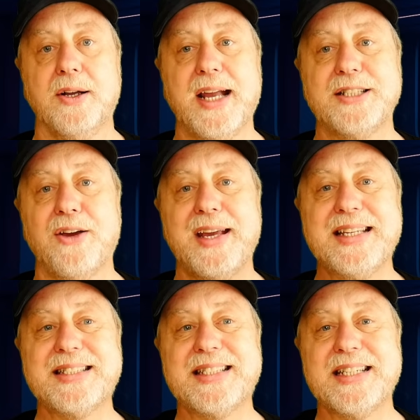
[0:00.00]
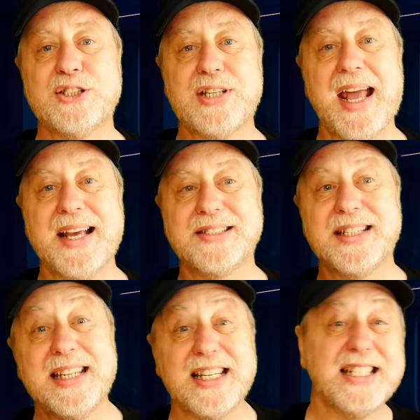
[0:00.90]
Okay, so is this test,
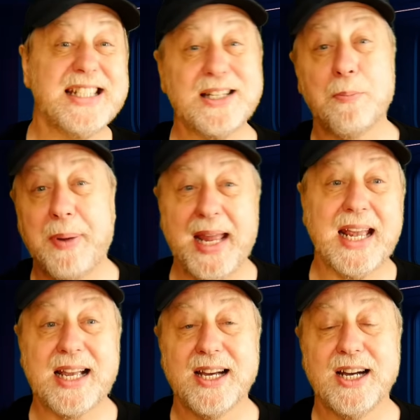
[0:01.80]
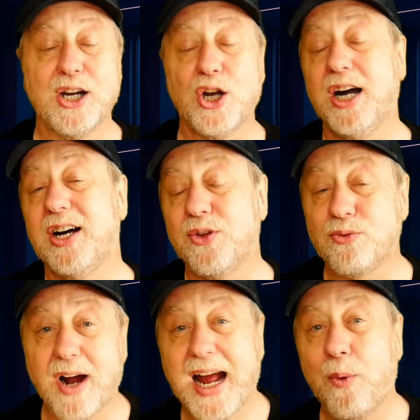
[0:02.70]
did it didn't pick uh, the
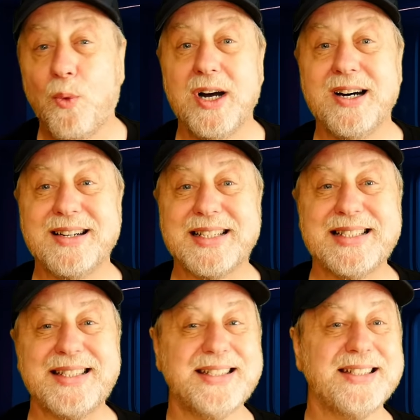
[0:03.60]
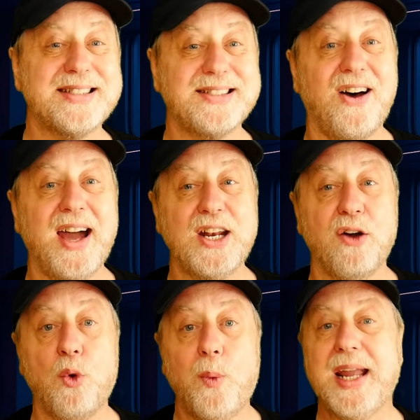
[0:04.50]
right word? Is this a sign
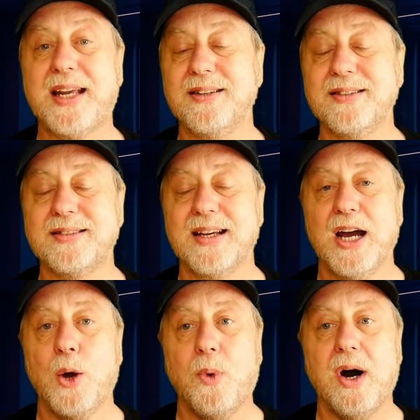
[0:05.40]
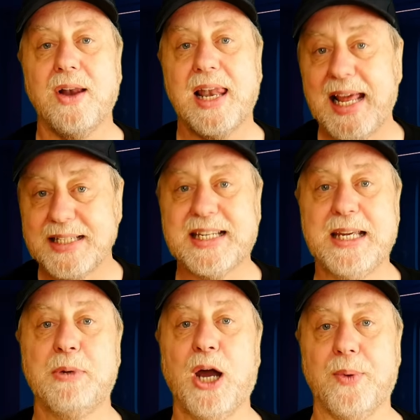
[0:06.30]
of a weakness? Well, let's
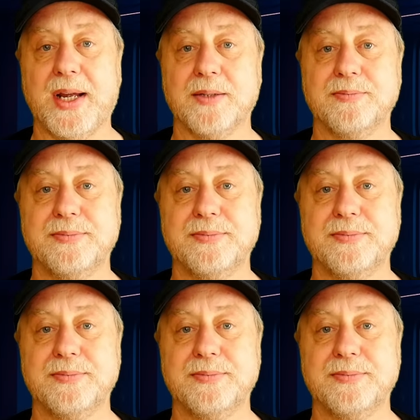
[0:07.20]
keep going.